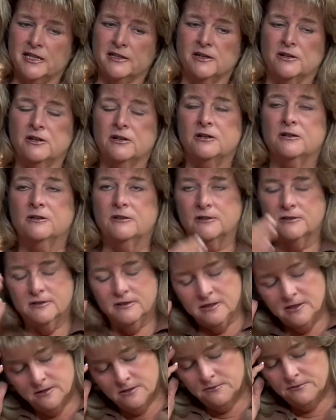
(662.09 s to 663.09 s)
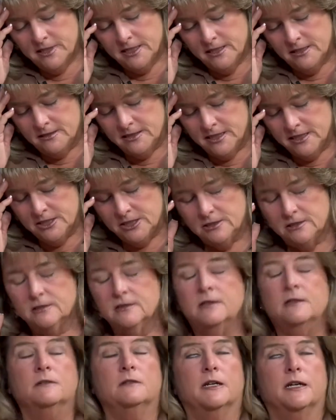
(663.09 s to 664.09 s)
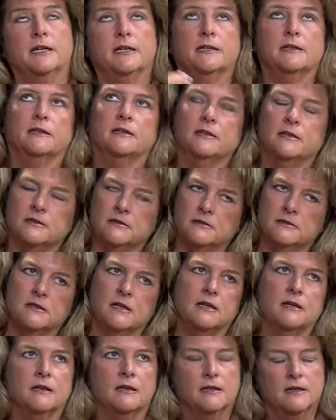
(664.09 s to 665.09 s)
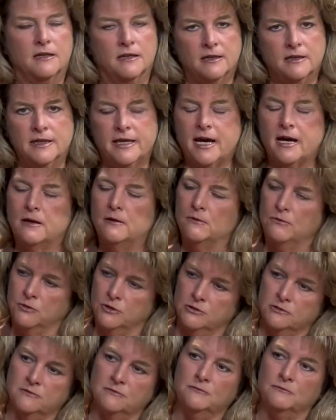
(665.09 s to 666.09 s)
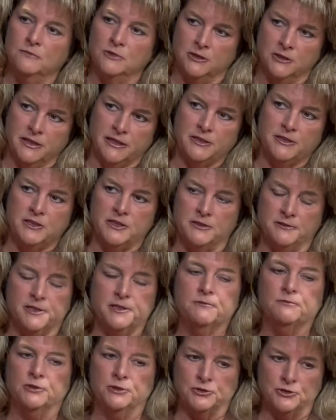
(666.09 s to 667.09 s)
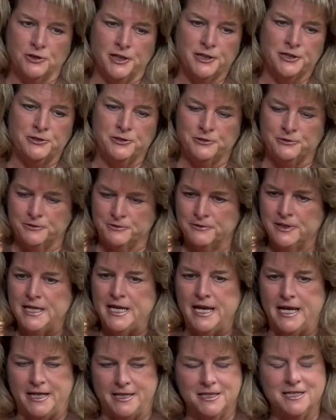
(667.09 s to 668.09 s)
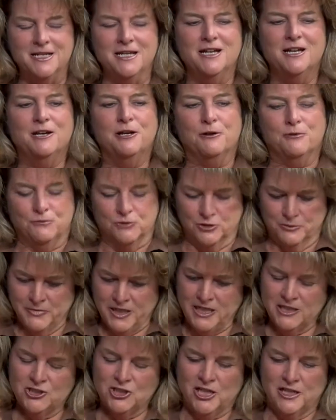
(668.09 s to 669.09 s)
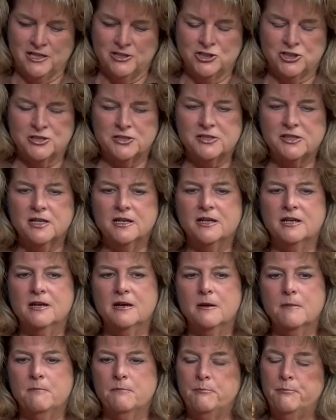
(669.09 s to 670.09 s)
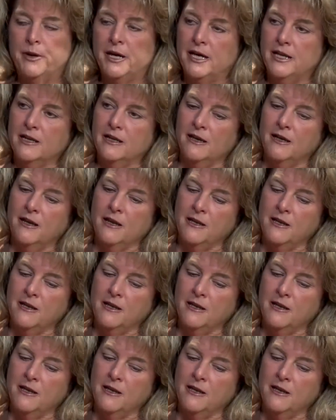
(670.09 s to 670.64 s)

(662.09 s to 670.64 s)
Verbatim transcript: like, oh, another regulation. Okay, here, yeah, we'll we'll get to it. We'll try to do what we can. We'll make changes, but